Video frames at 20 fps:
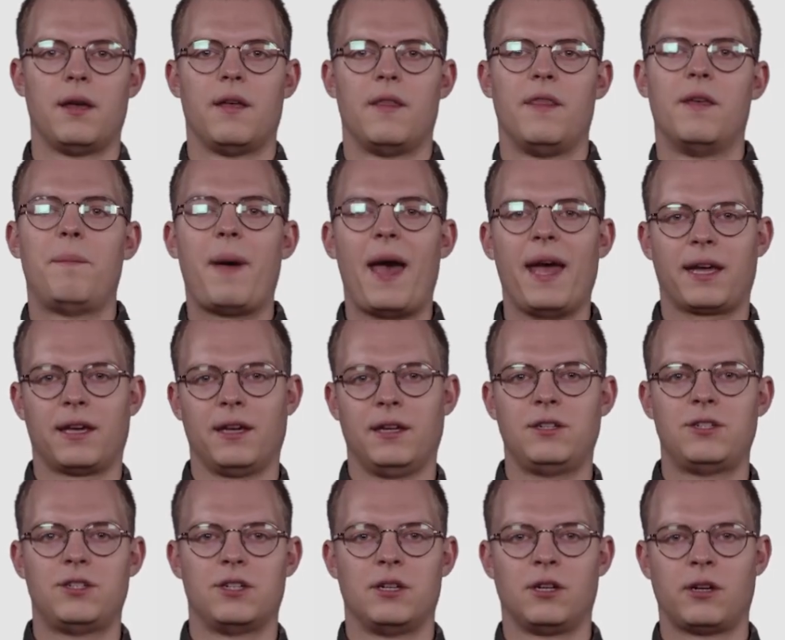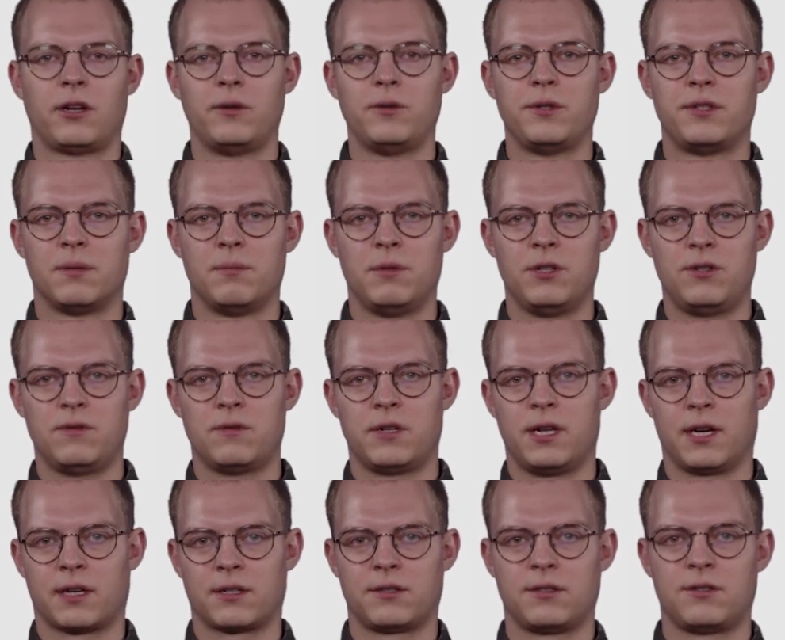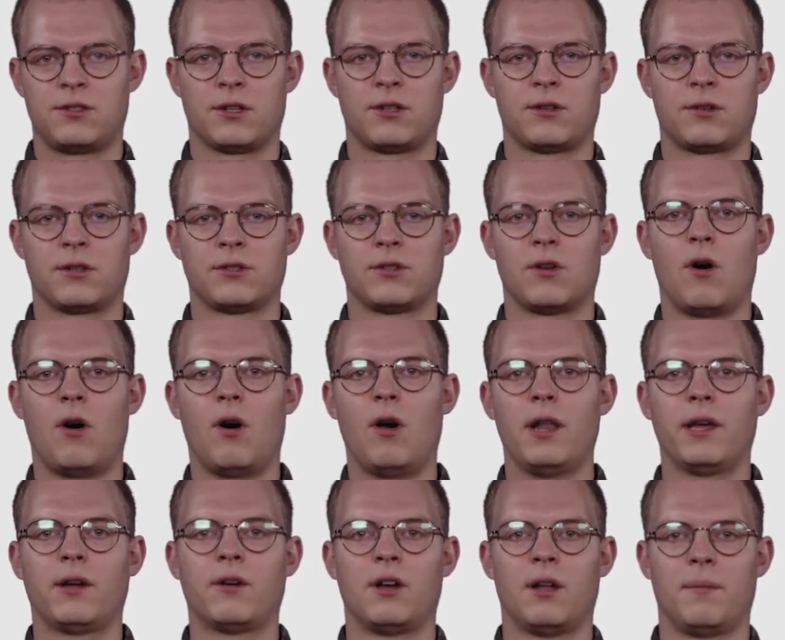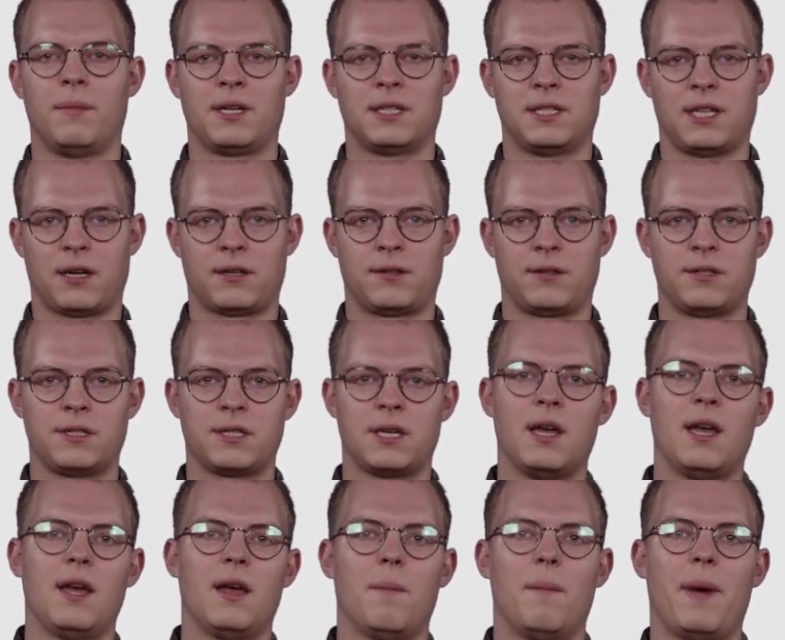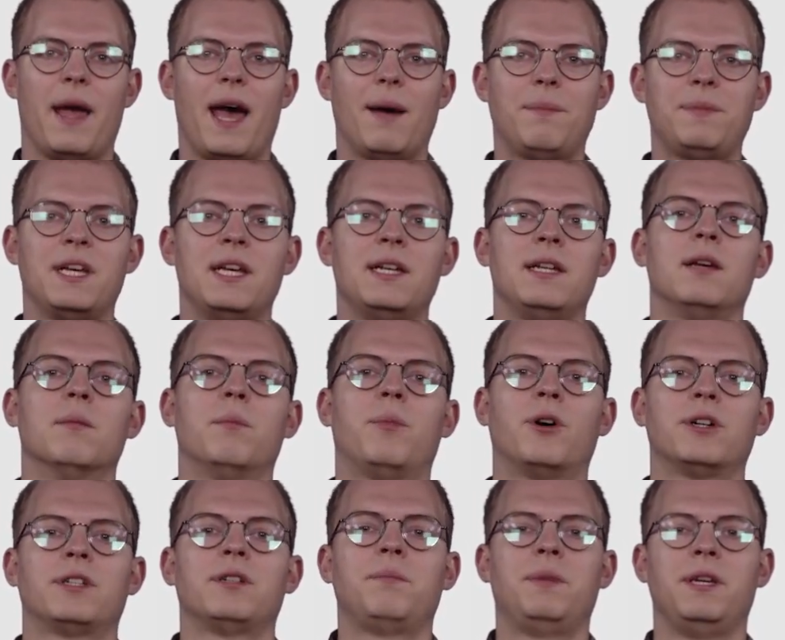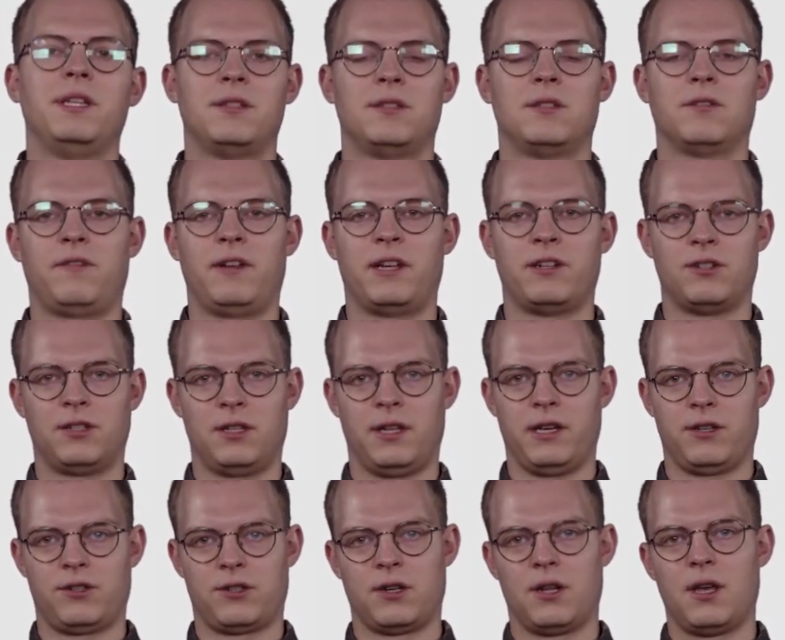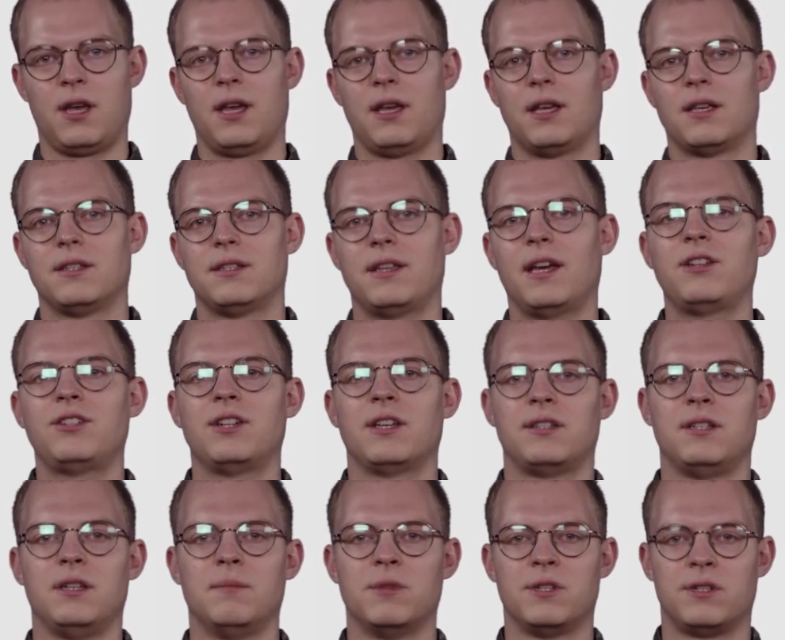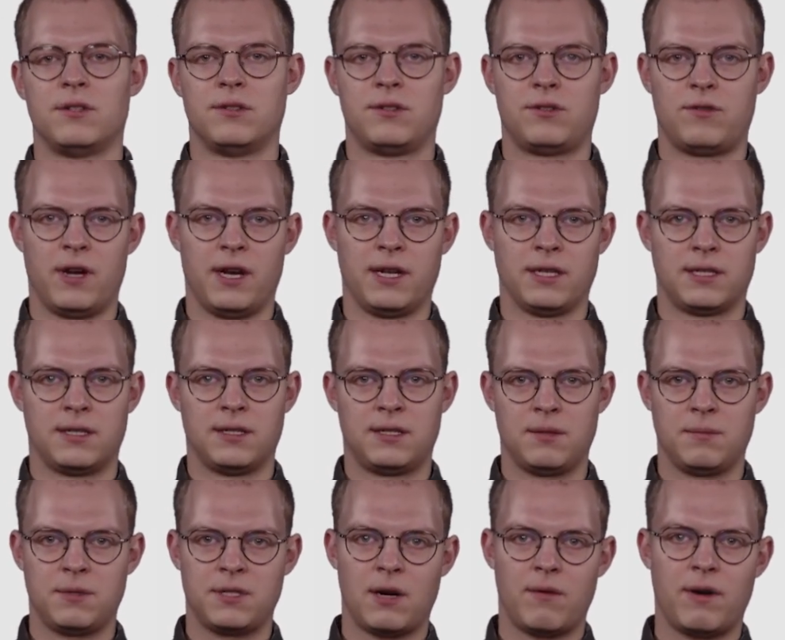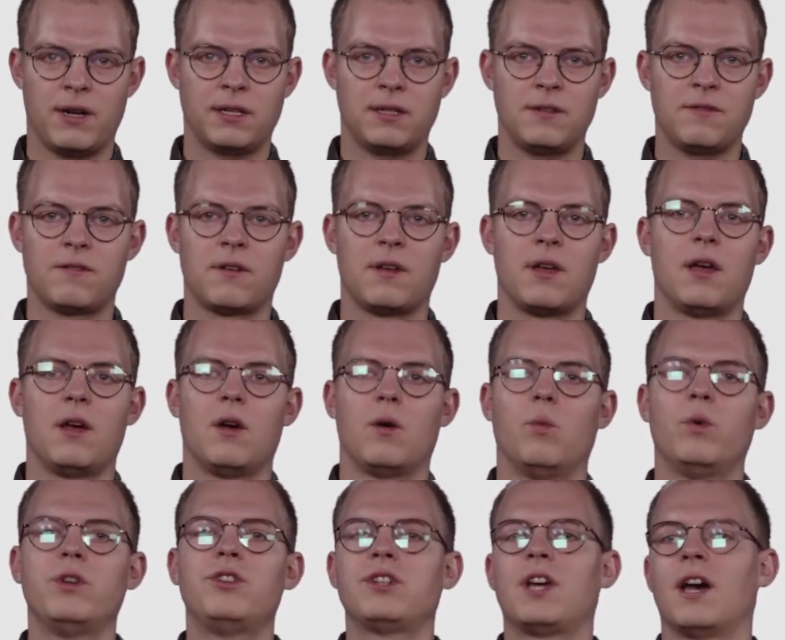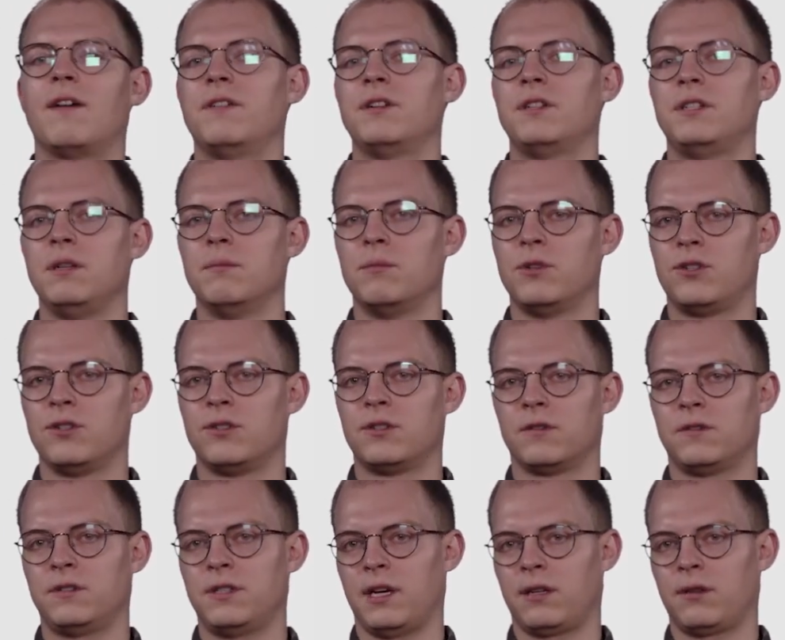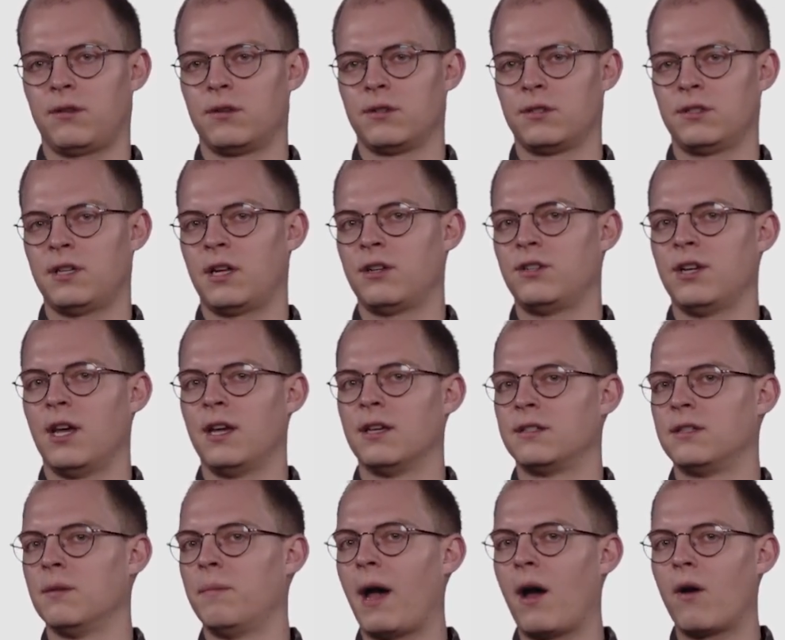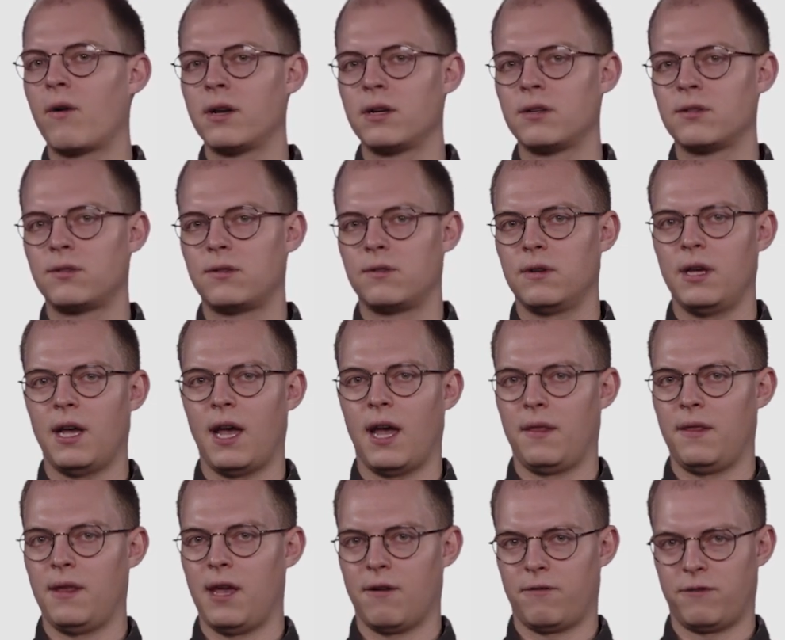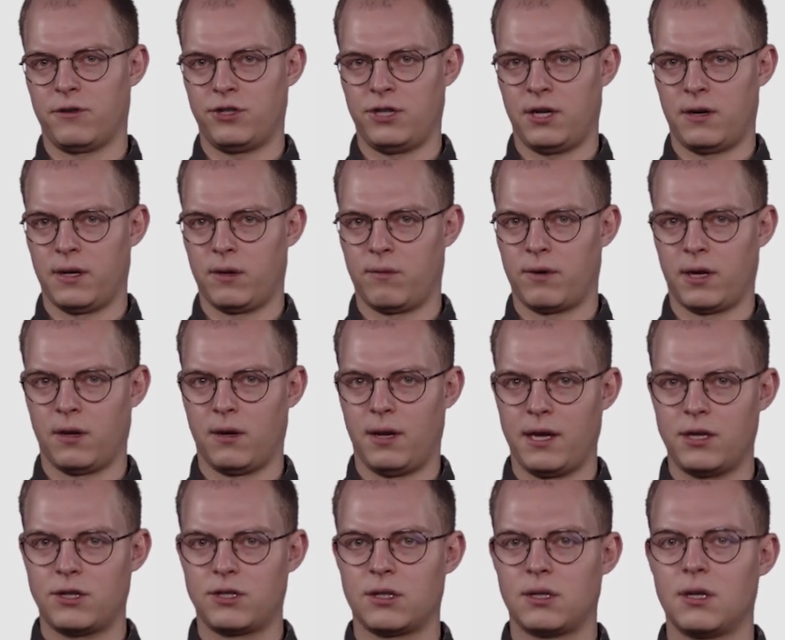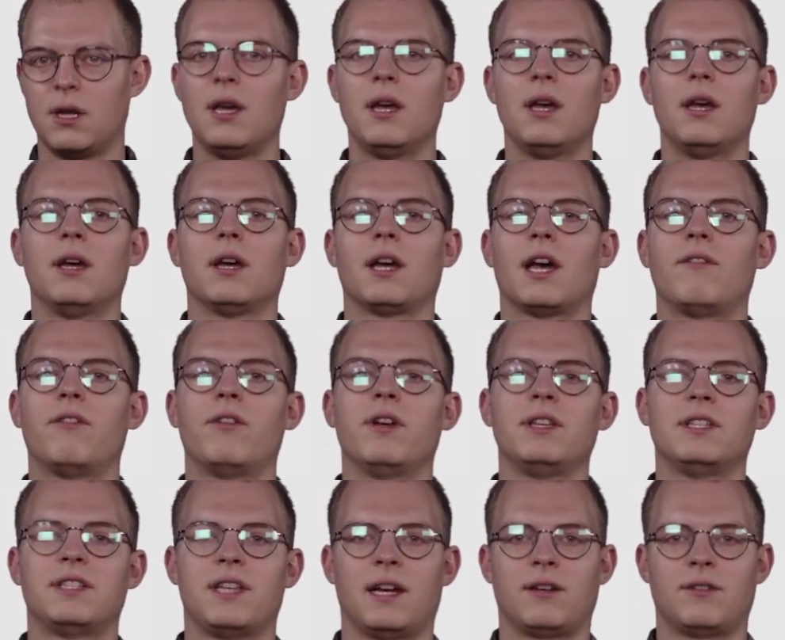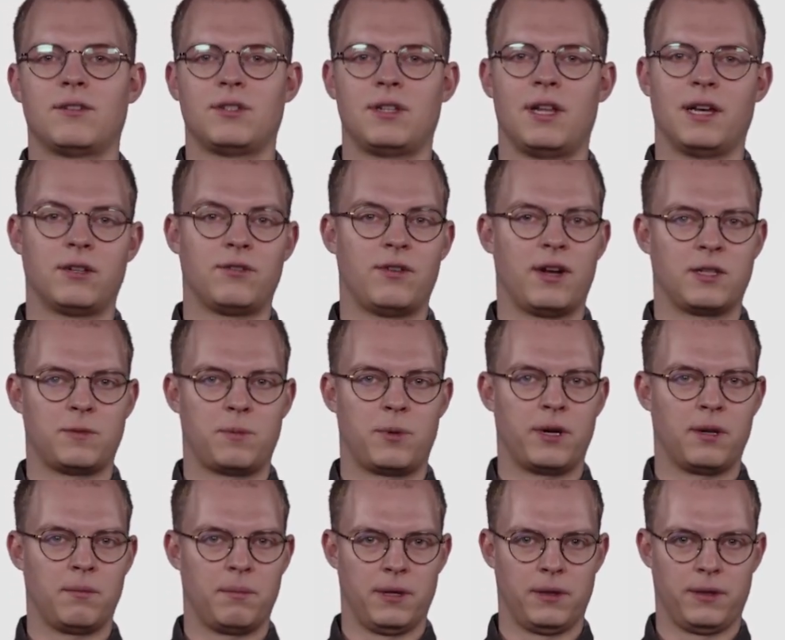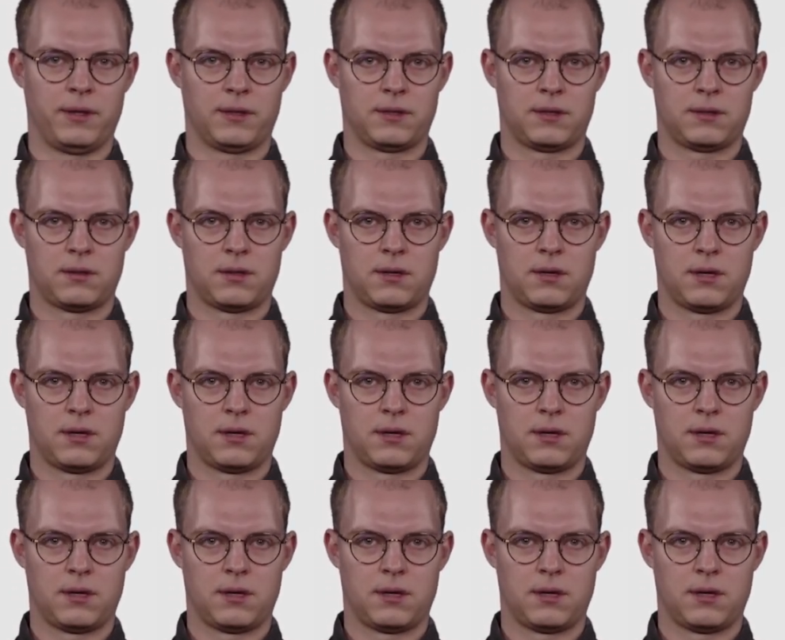The package includes emission reductions across all economic sectors by updating important pieces of legislation, such as the Emissions Trading Systems Directive, which covers the emissions of sectors such as the power industry, and the effort-sharing regulation, covering sectors like transport and buildings.